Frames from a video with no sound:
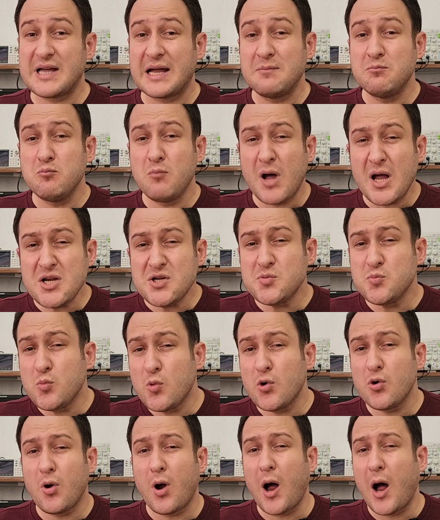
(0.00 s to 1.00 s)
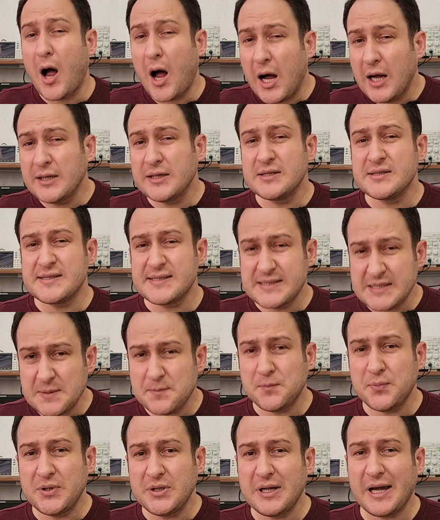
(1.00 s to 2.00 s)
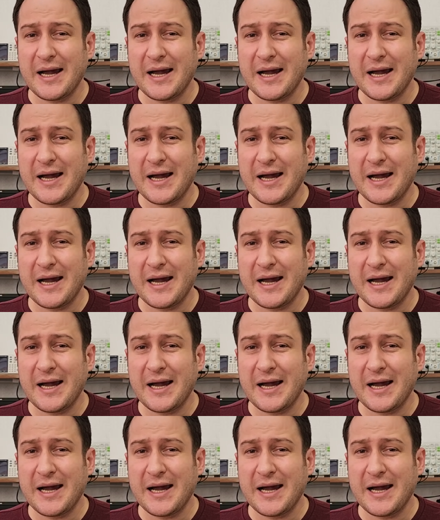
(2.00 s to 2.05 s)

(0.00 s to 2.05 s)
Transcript: and much more other simple